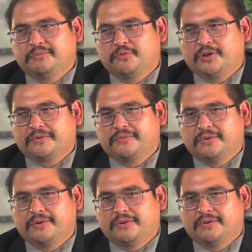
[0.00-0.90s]
worked
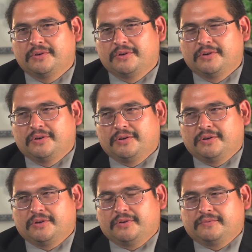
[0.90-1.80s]
for
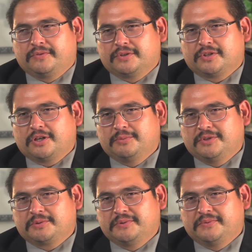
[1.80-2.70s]

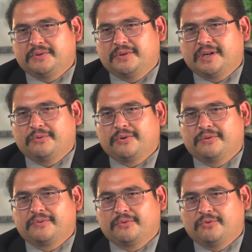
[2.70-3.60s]
Starbucks before. I
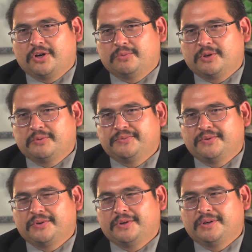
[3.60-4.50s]
worked for Walmart
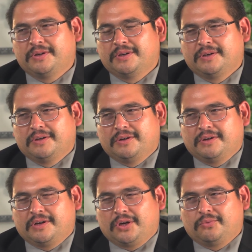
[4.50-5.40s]
before.
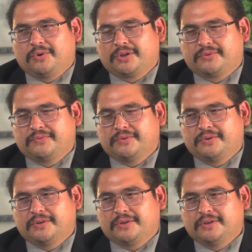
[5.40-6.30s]
I worked
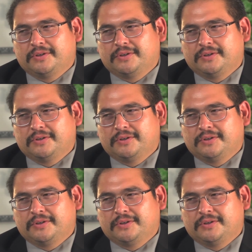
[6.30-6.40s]
for